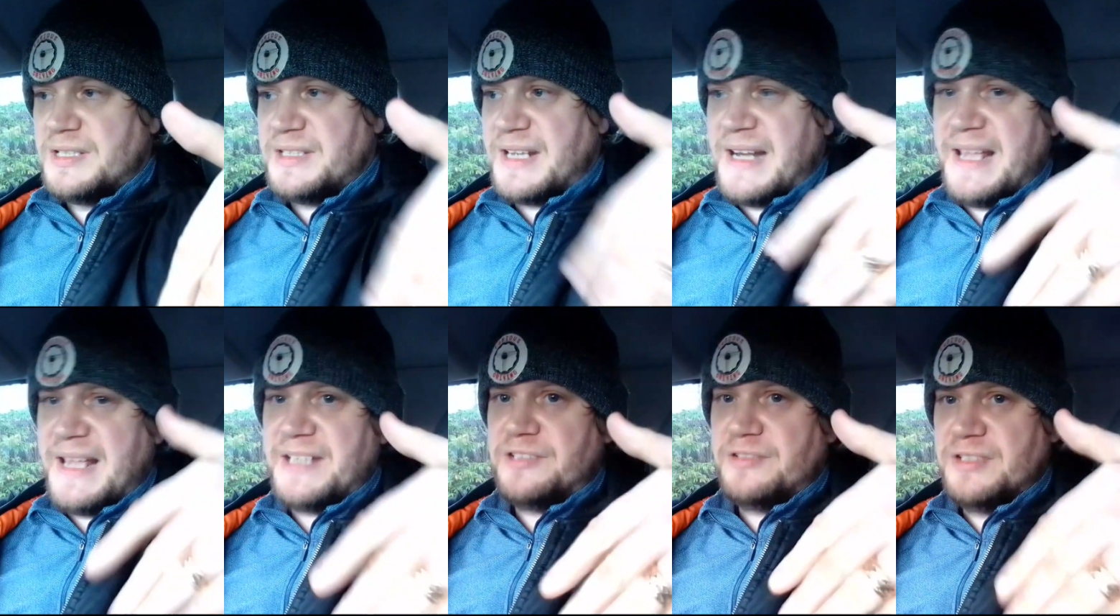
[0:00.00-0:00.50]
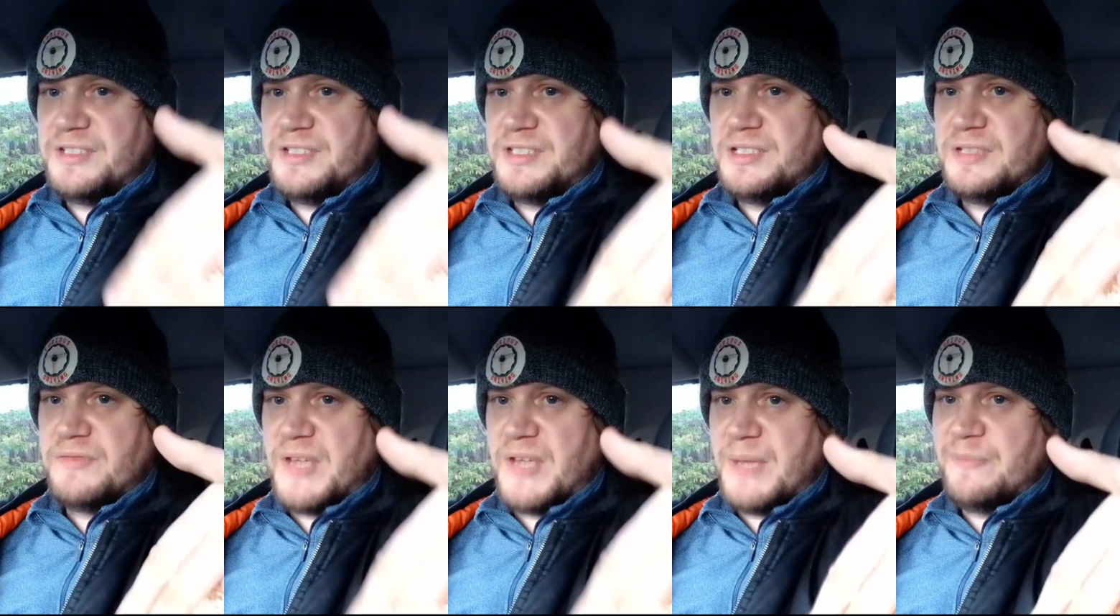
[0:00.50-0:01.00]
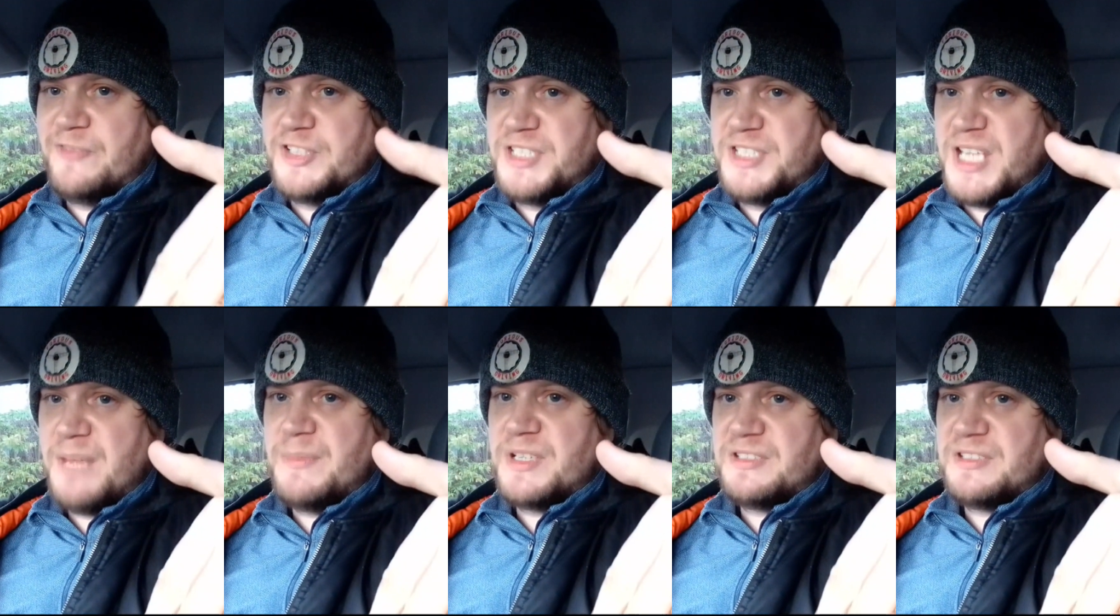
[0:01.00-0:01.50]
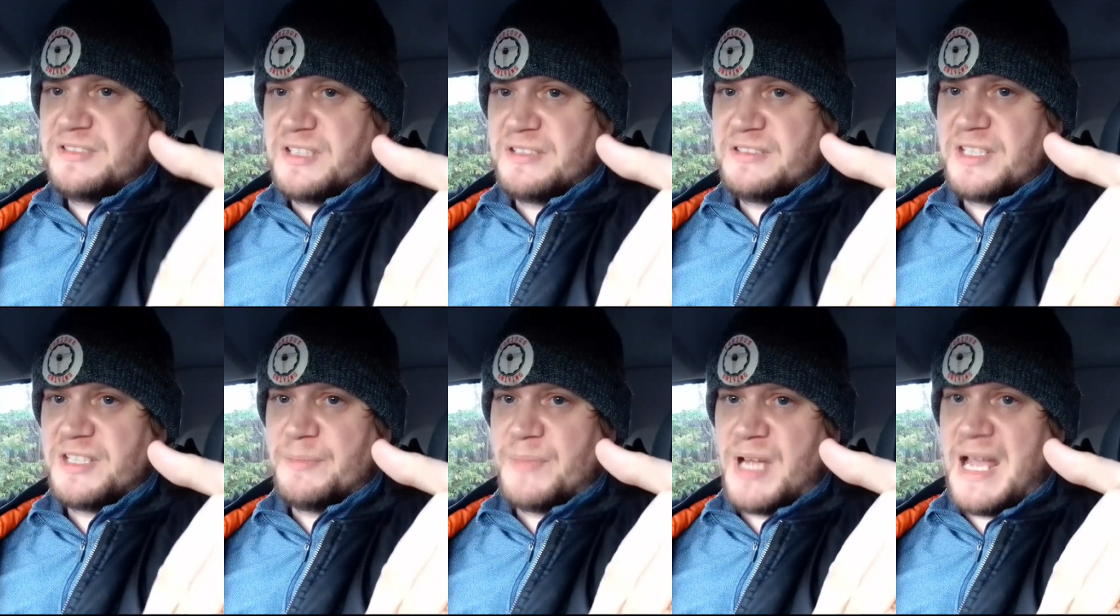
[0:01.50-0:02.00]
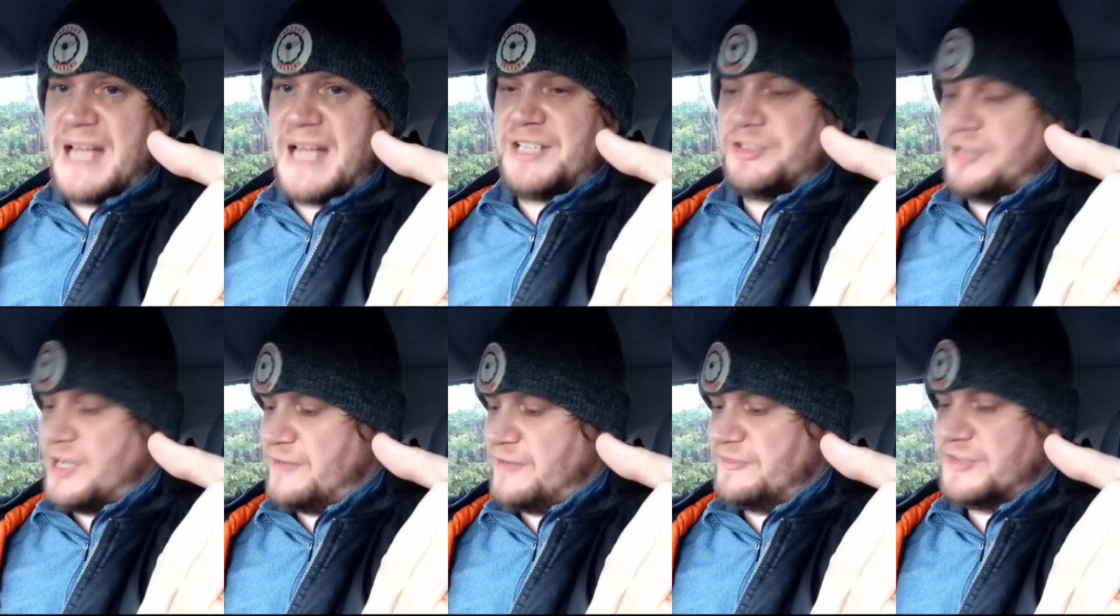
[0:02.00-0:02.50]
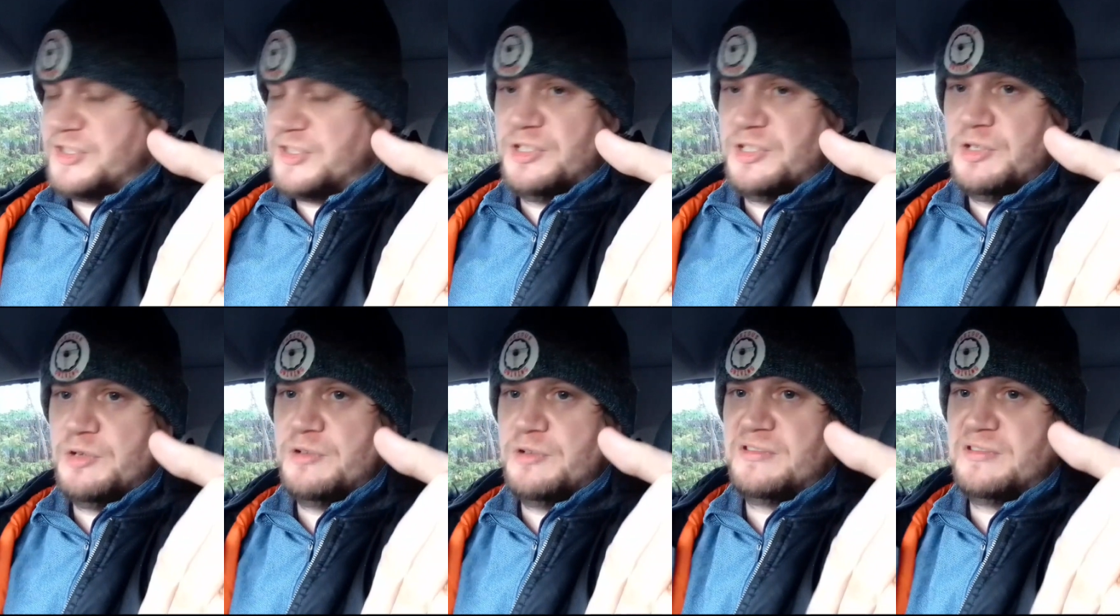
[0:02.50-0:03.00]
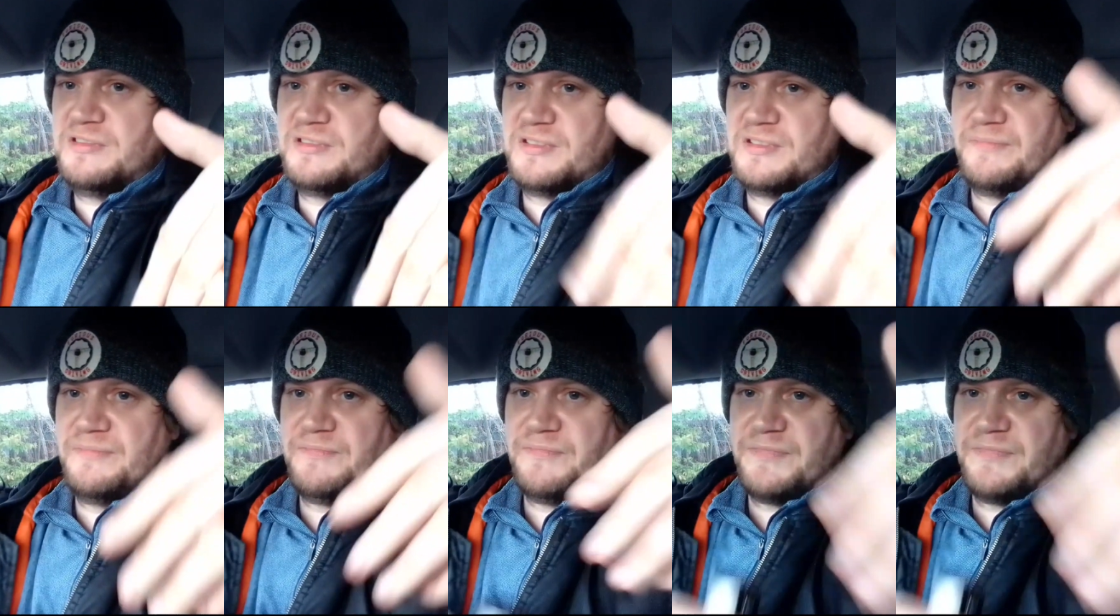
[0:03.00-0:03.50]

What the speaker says: directly to the infotainment system. I actually have to use